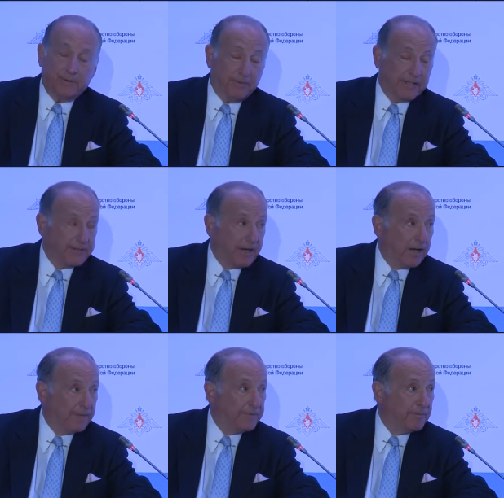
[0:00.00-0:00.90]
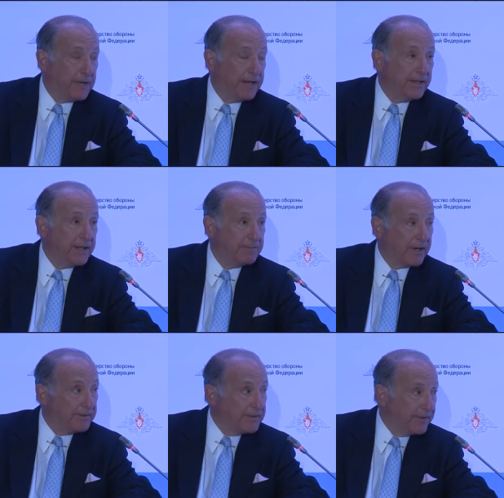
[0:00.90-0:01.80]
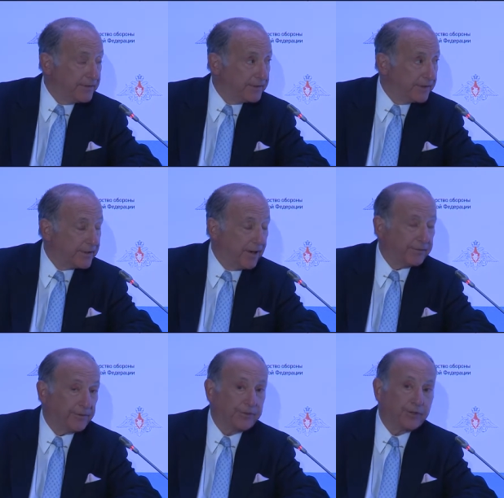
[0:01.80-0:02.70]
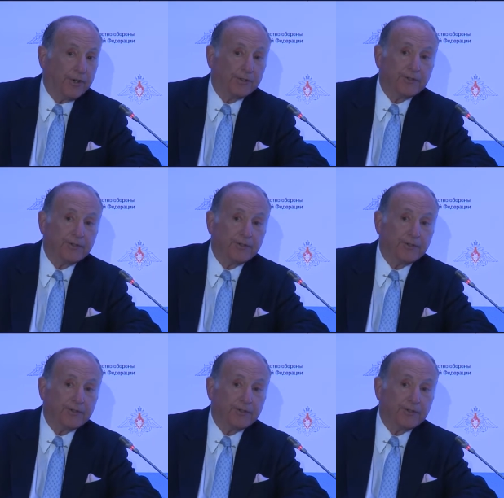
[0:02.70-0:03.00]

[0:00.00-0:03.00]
my column from Monday, but I've given it to the conference, called